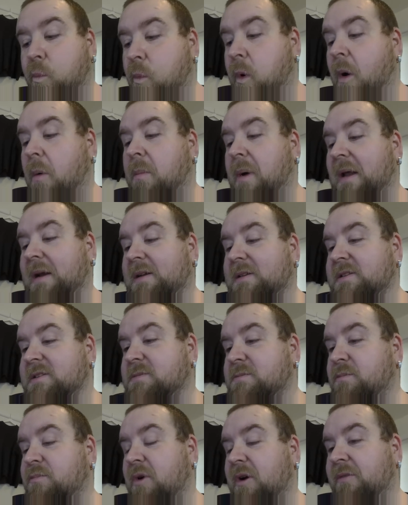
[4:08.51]
Well balanced
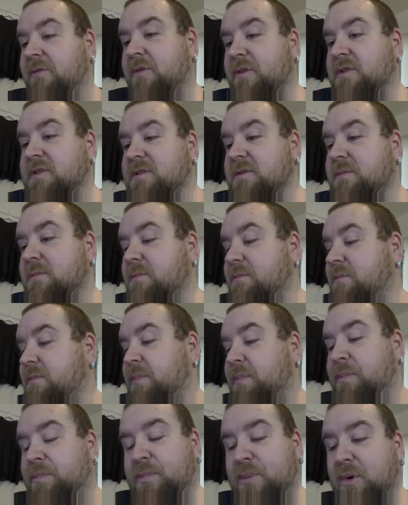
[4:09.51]
breakfast,
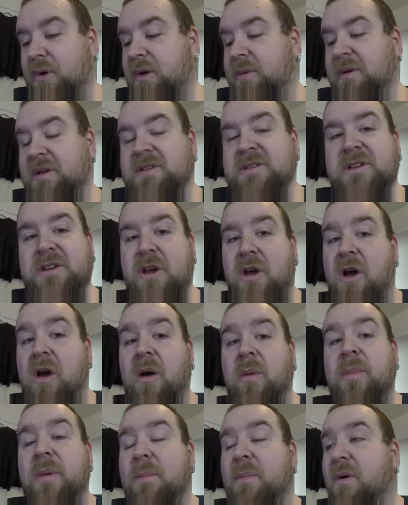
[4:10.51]
purely because I
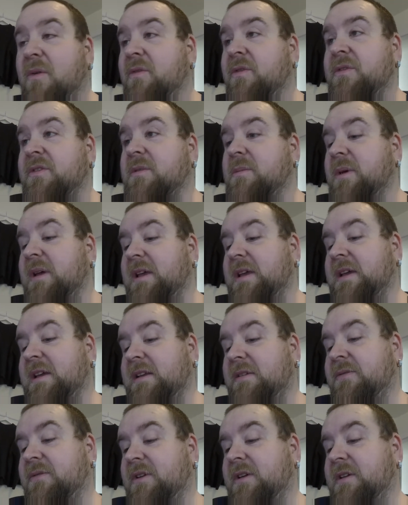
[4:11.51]
can't be bothered to make
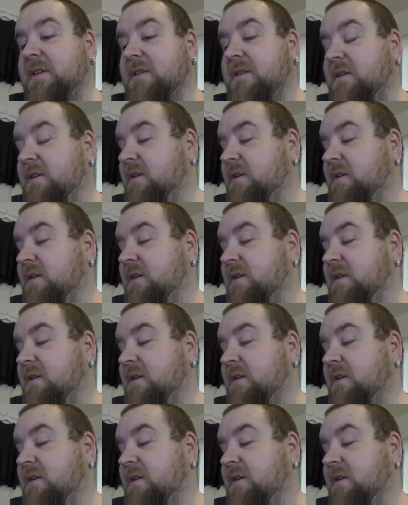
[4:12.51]
anything.